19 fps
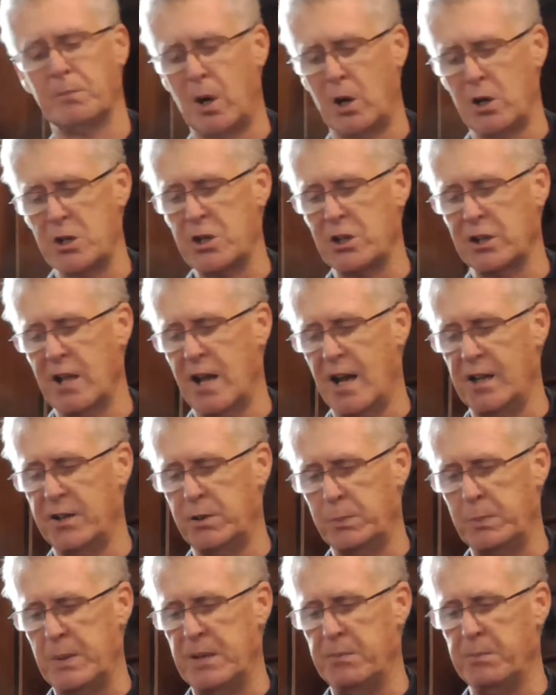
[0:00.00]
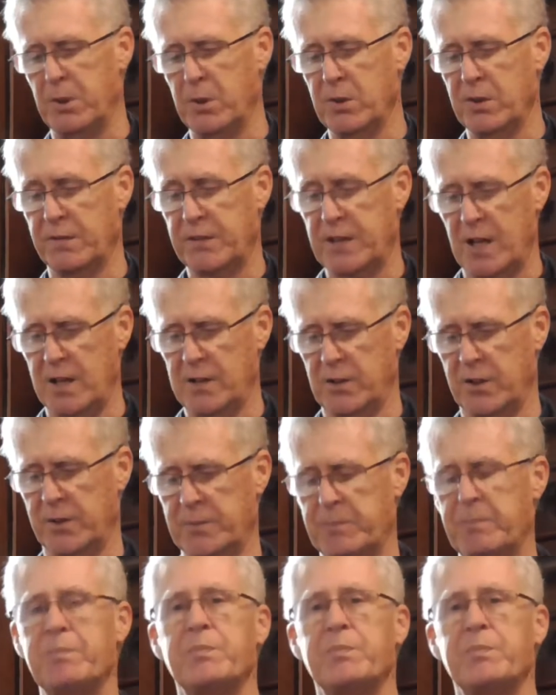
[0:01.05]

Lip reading: of marginalized people of color.